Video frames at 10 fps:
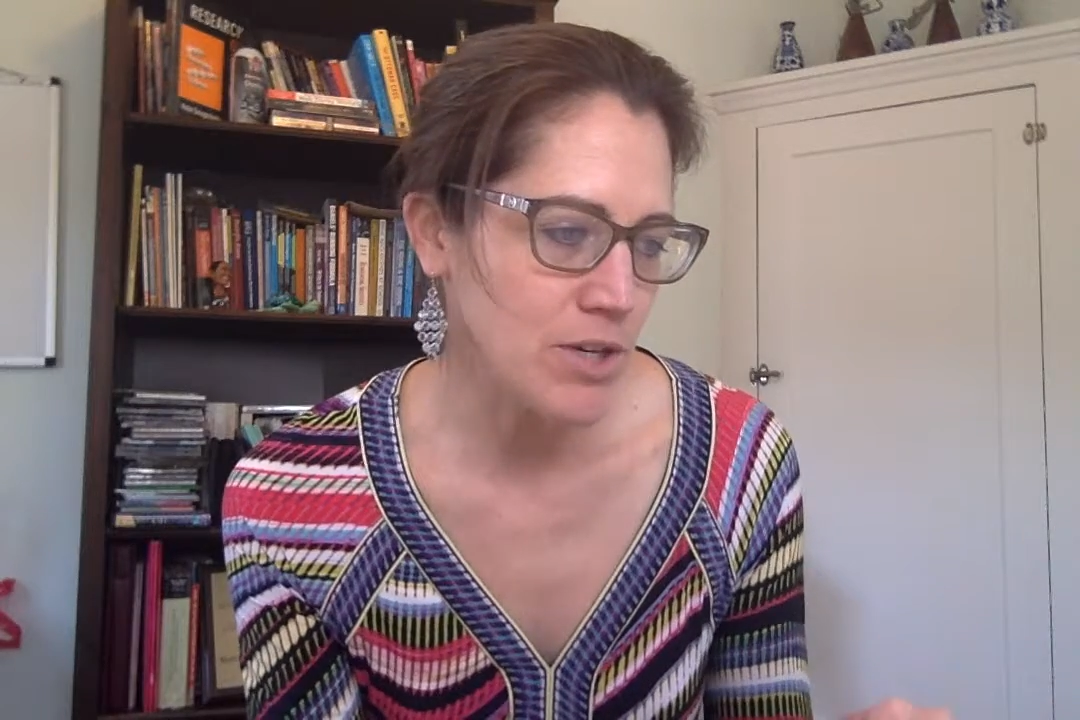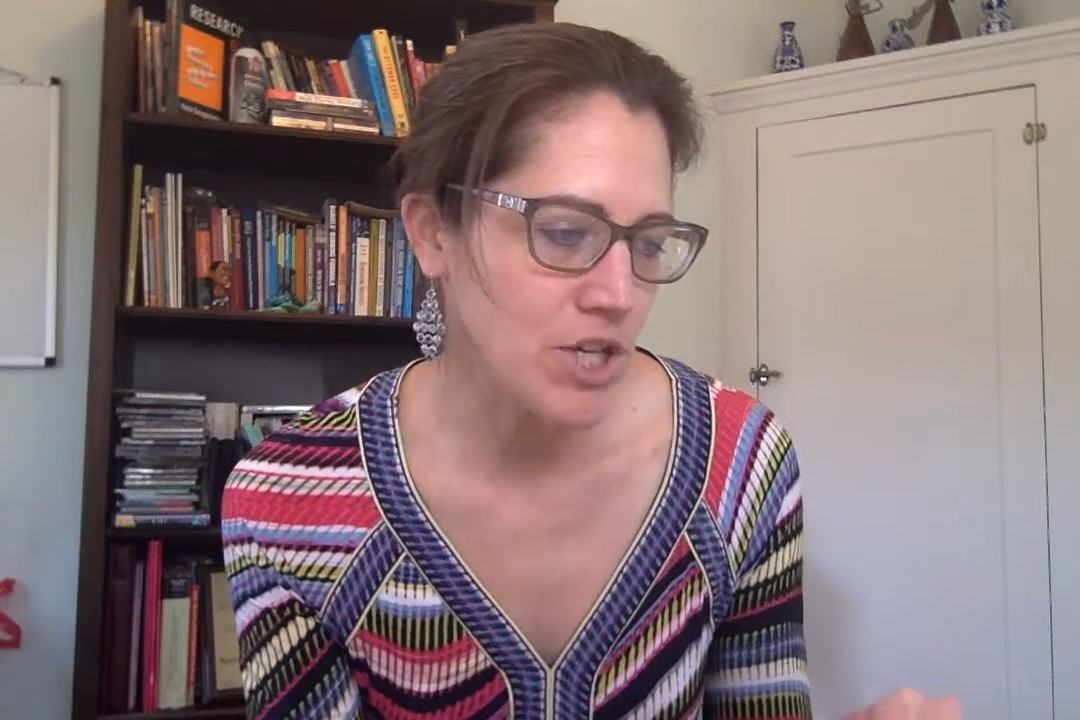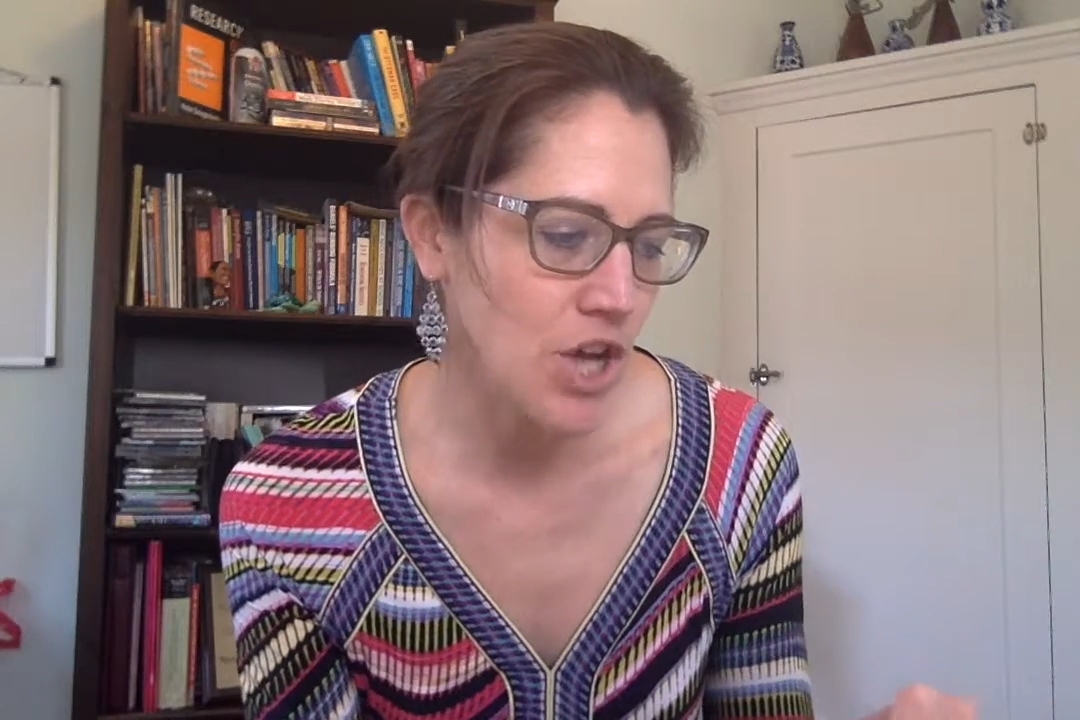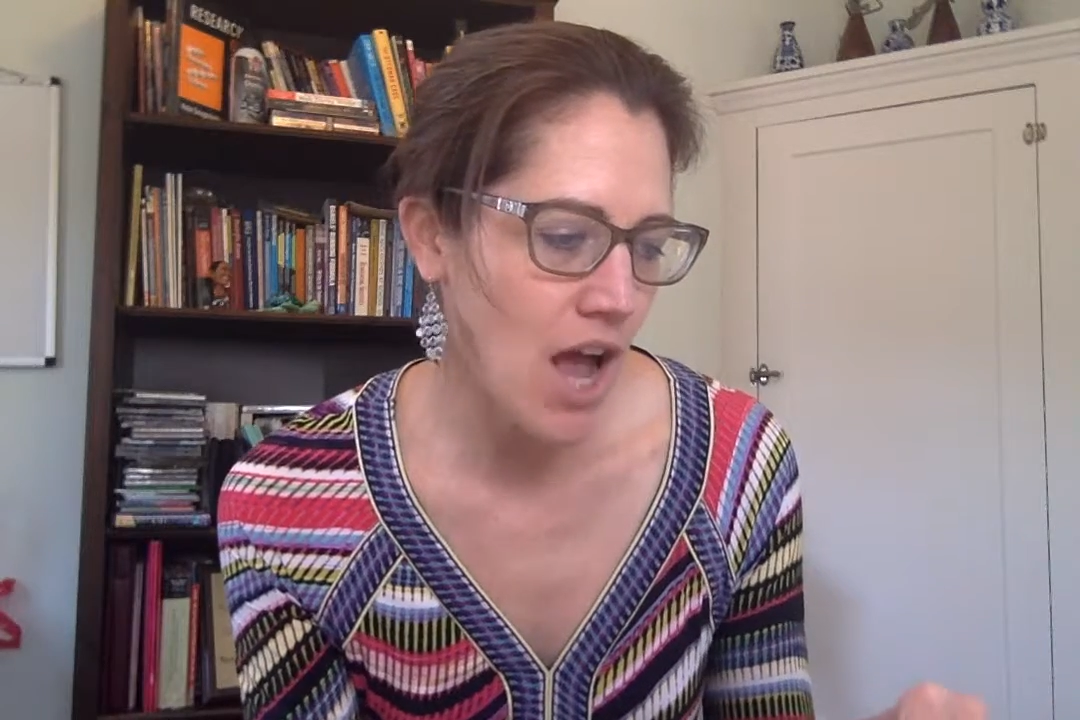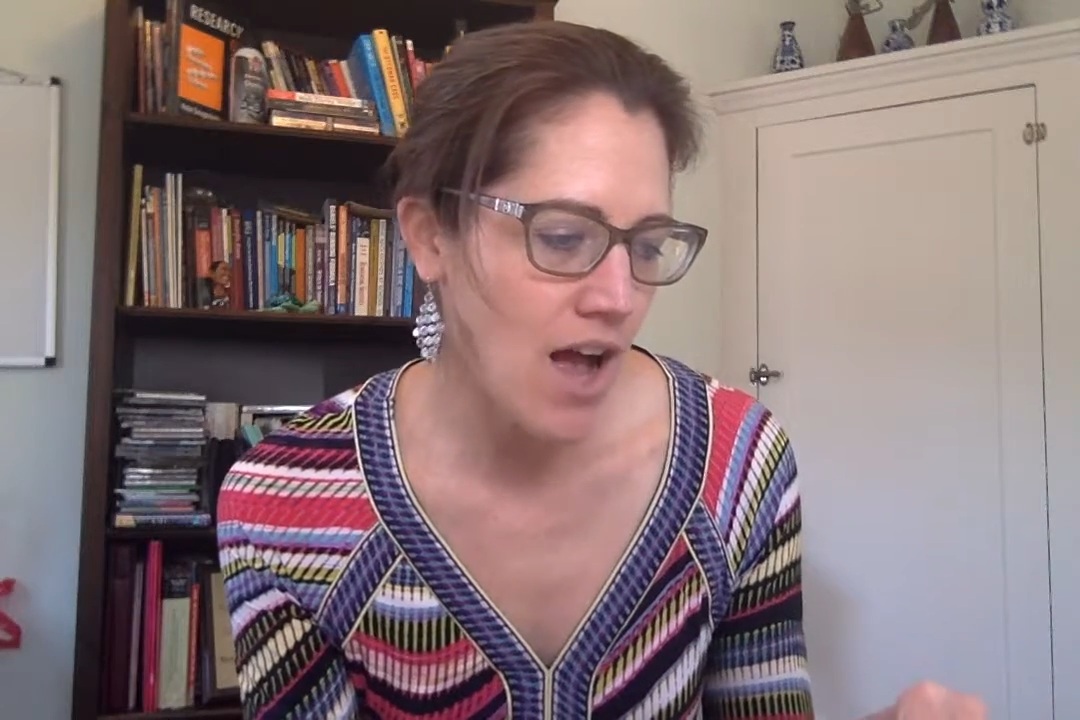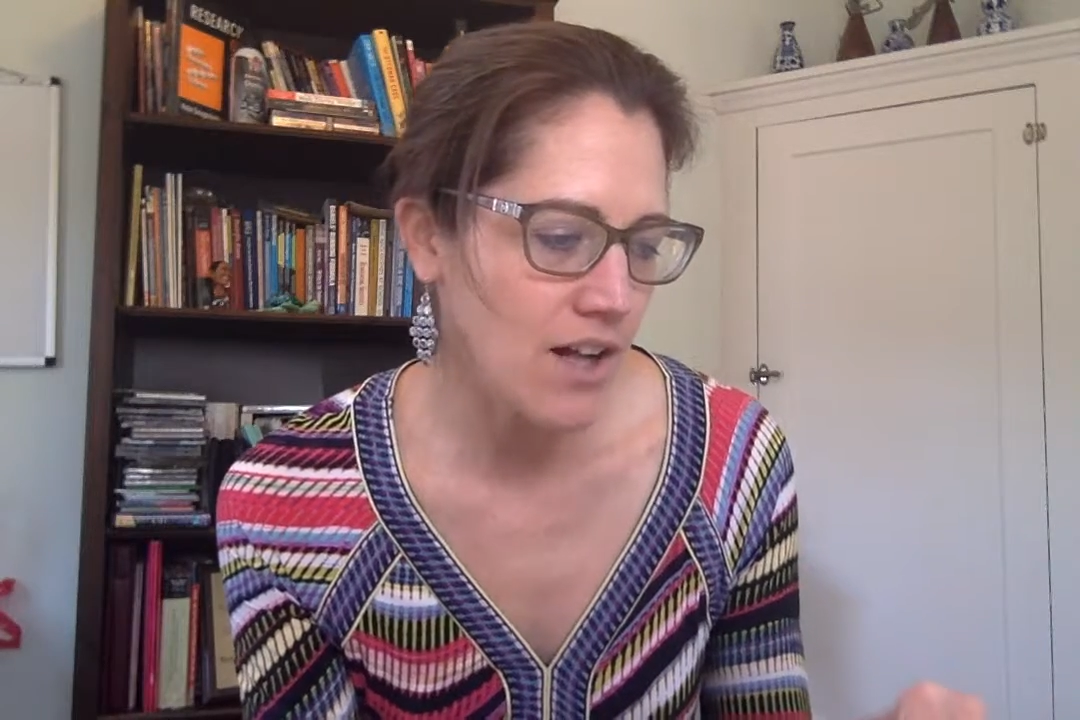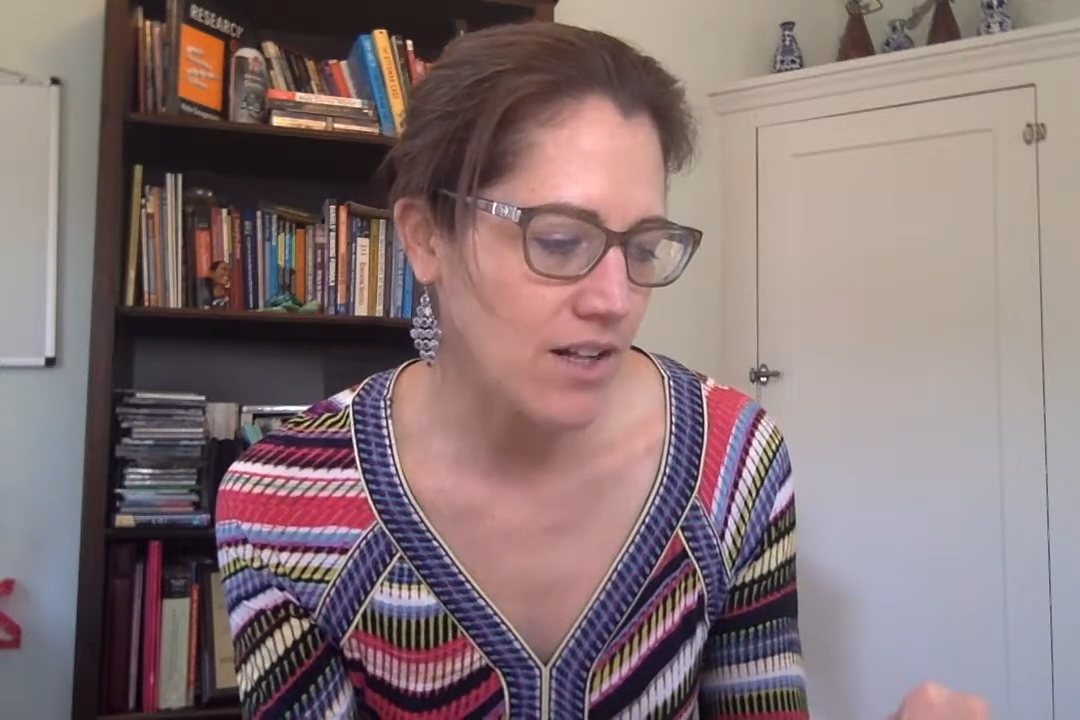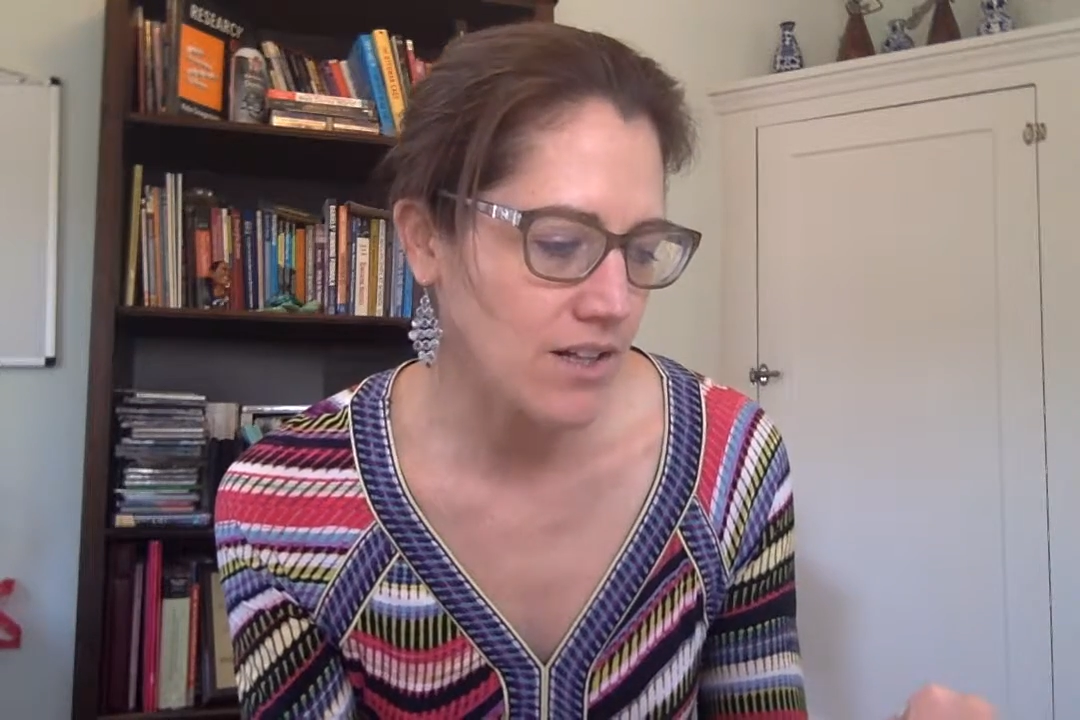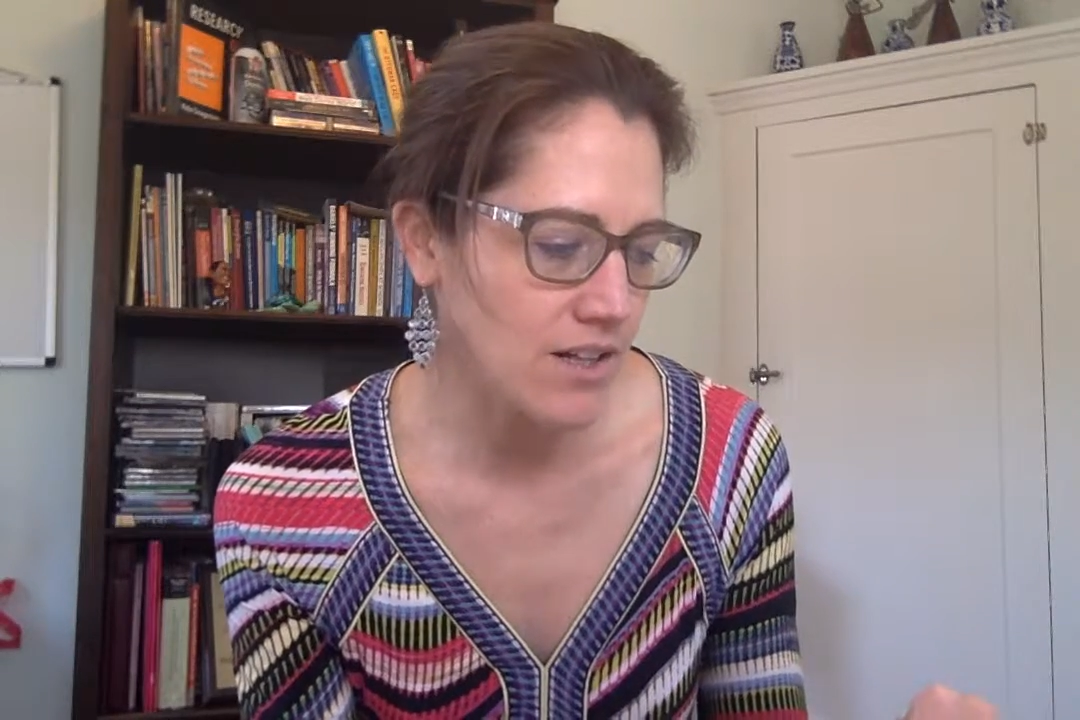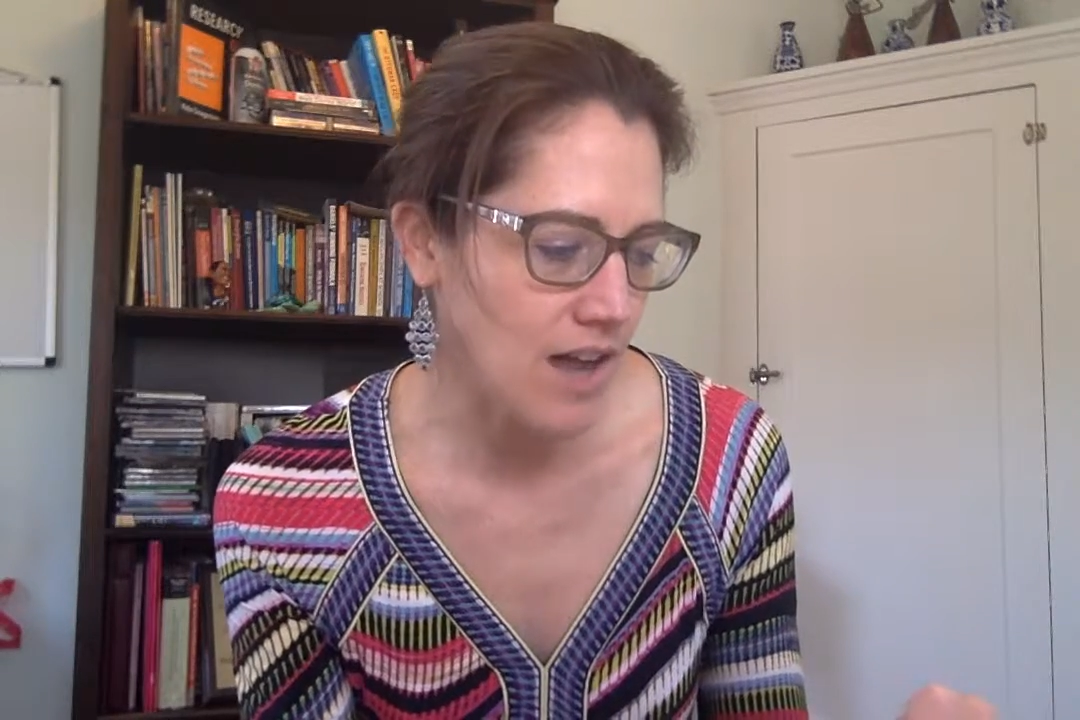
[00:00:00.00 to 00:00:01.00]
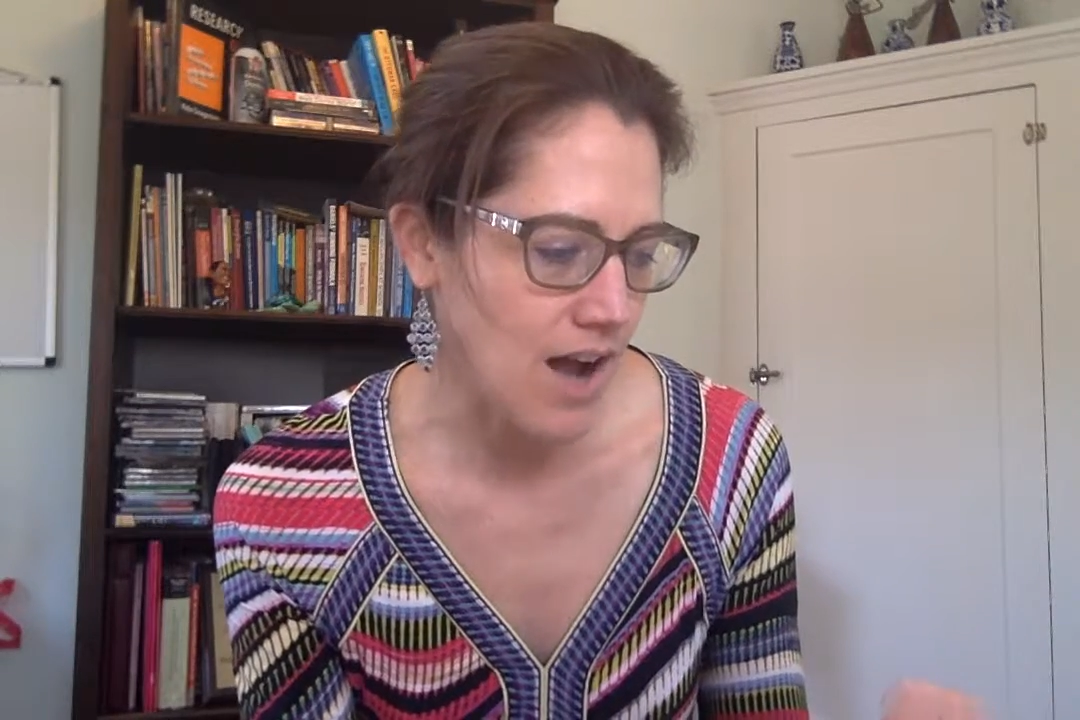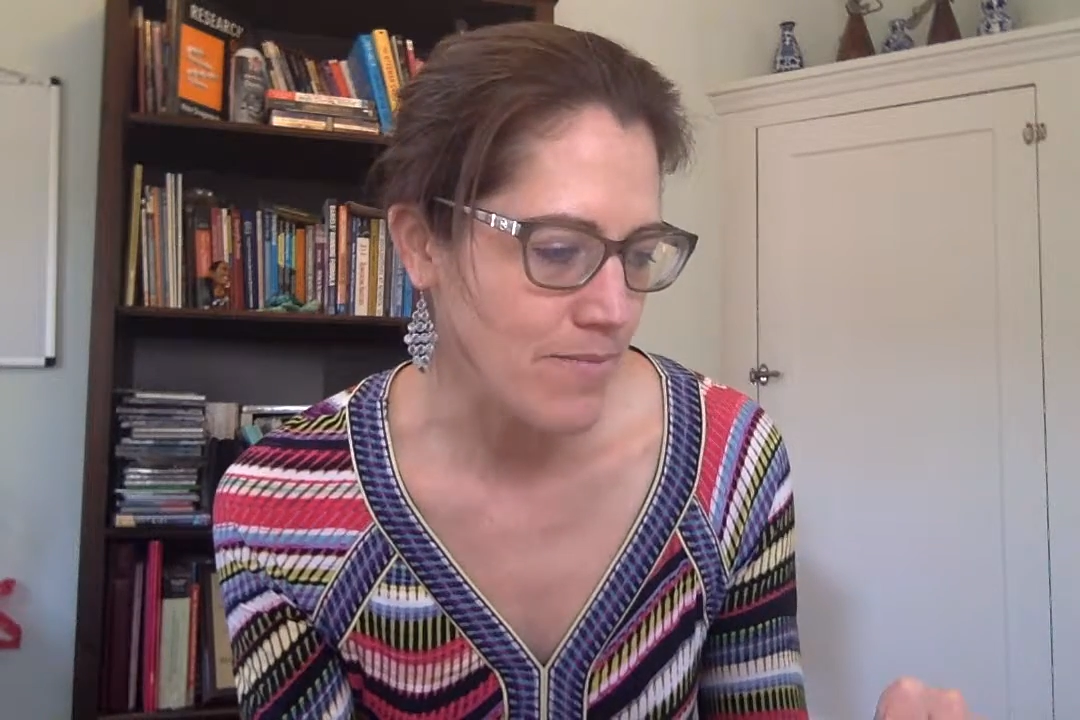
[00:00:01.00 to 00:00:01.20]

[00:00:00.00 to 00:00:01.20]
Michelle,